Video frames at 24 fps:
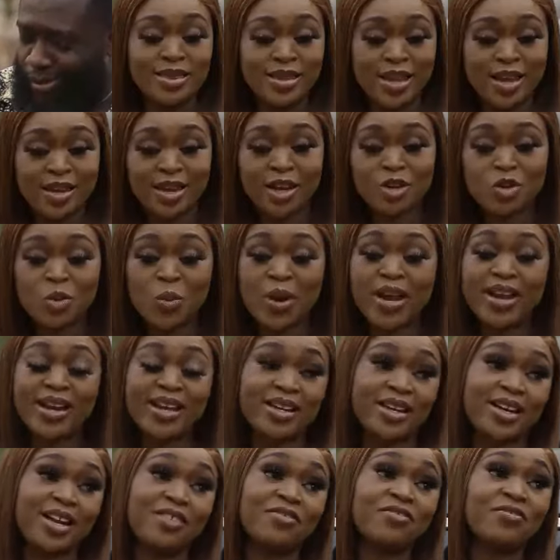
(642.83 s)
Neither do I
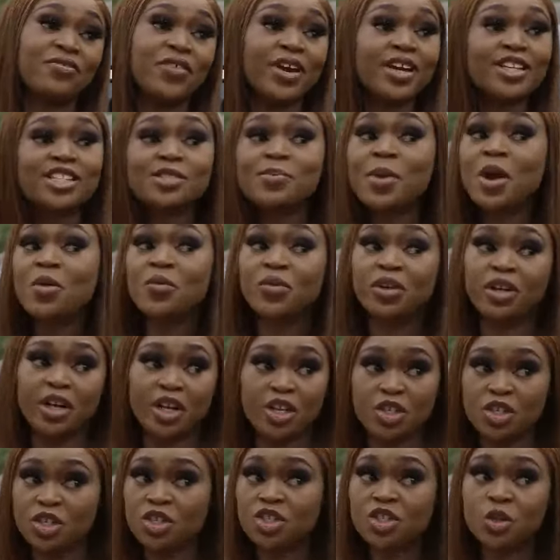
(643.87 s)
let it affect my
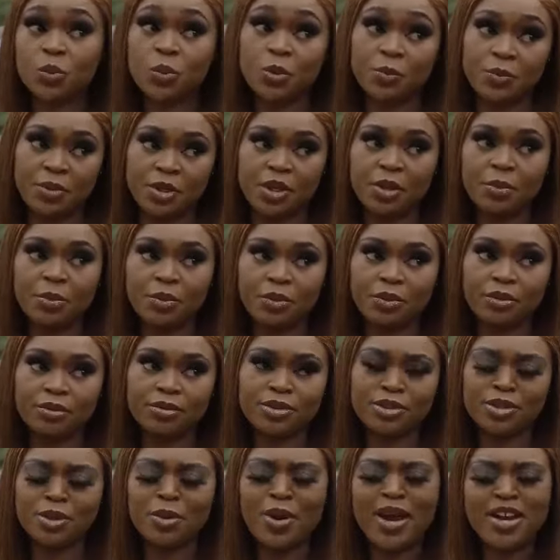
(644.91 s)
relationship with
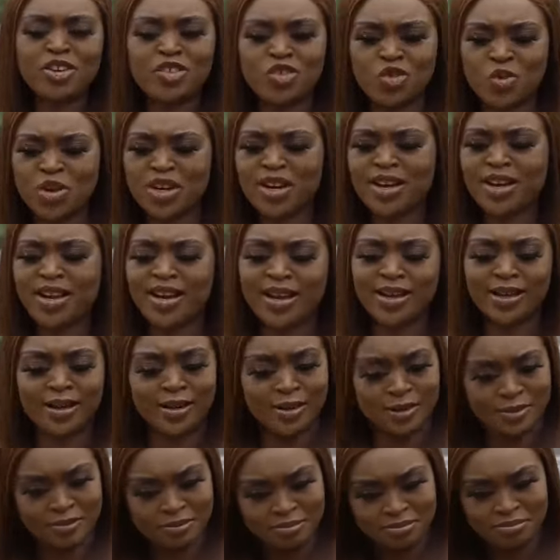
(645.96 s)
people. So I treat her
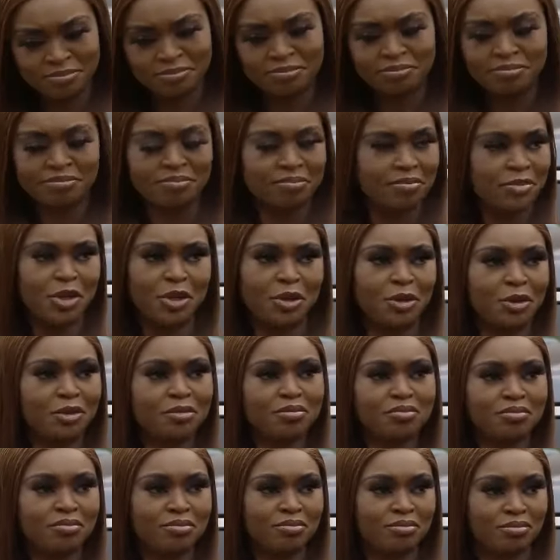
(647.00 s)
like,
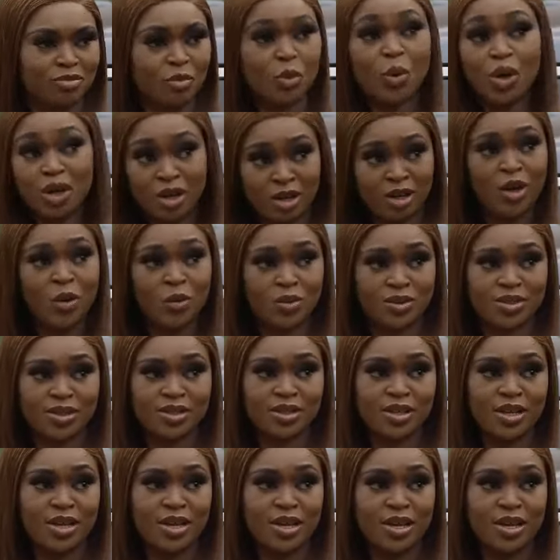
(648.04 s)
we're close.